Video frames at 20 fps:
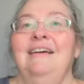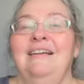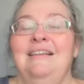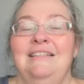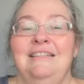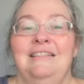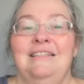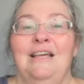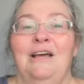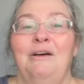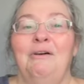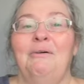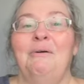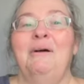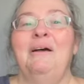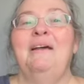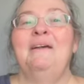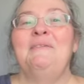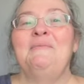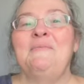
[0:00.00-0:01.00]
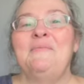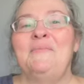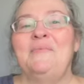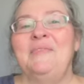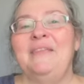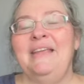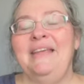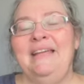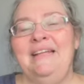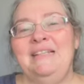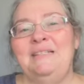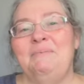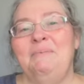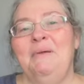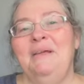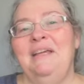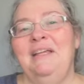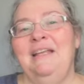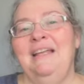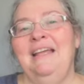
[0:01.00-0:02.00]
So it's
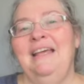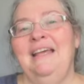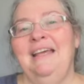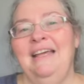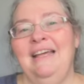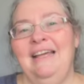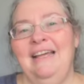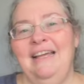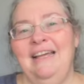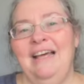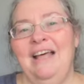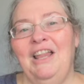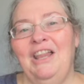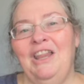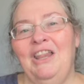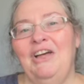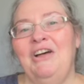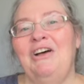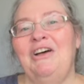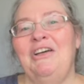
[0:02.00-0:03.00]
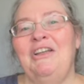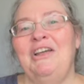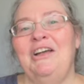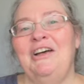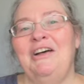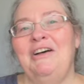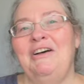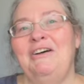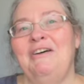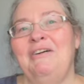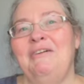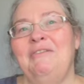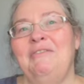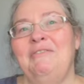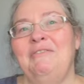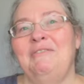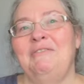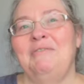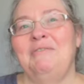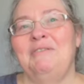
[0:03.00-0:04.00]
been a lot
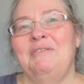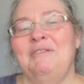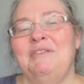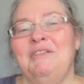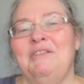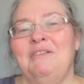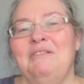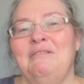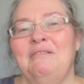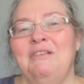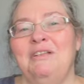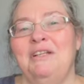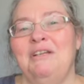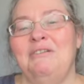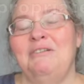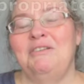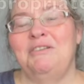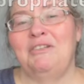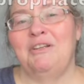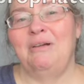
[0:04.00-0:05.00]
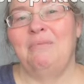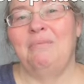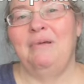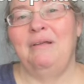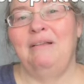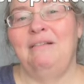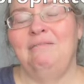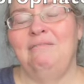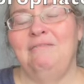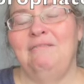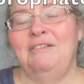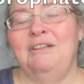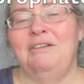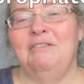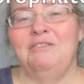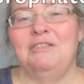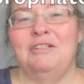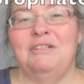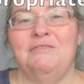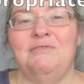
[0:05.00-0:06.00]
of clothes shopping, not
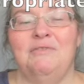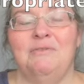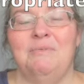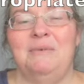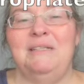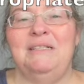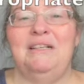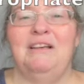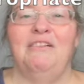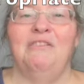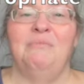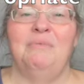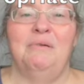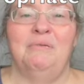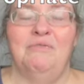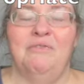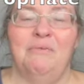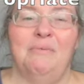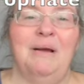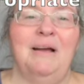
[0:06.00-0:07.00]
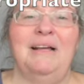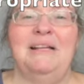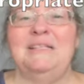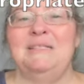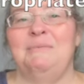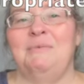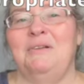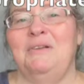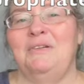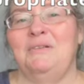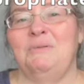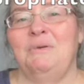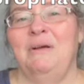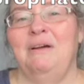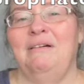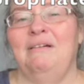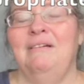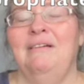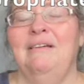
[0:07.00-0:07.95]
just for myself, but for my husband as well.